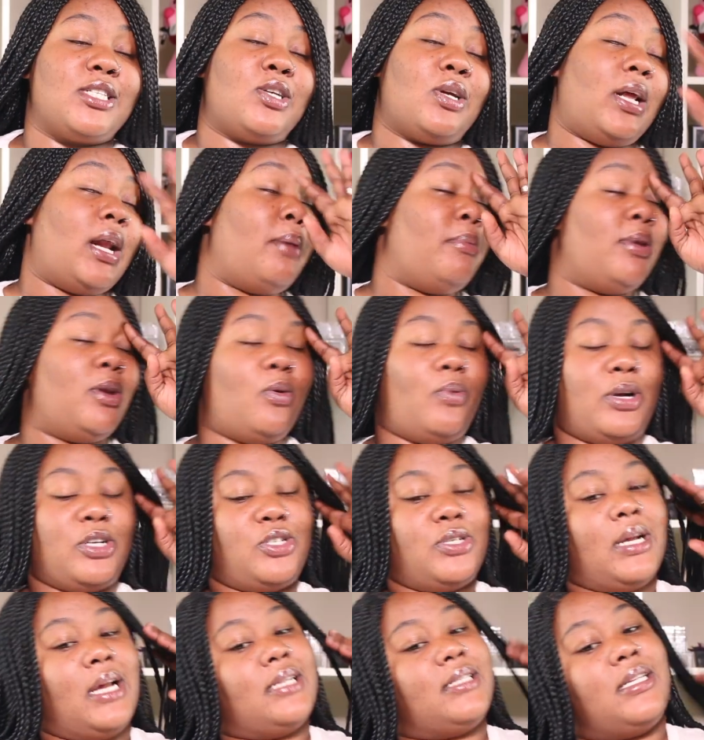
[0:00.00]
So yeah, let me know what
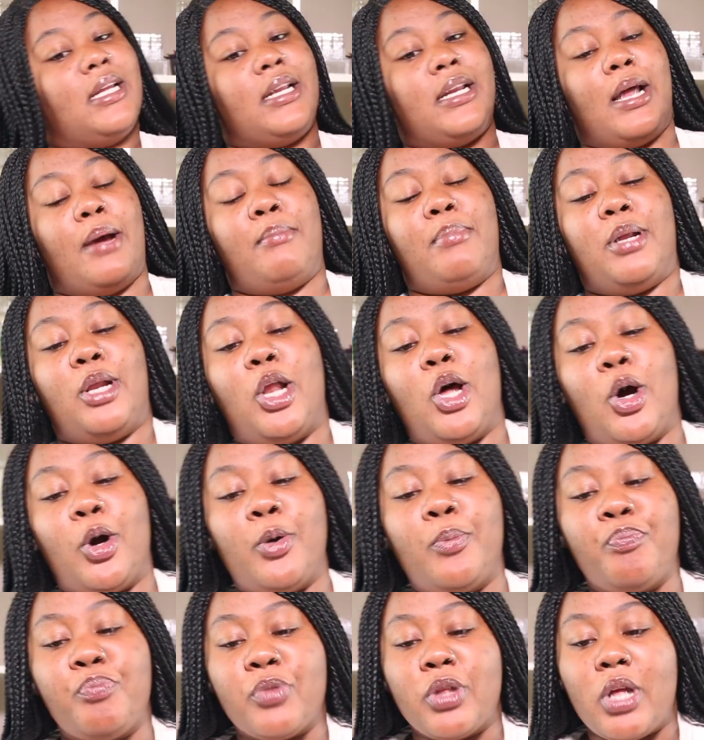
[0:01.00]
you guys think down below.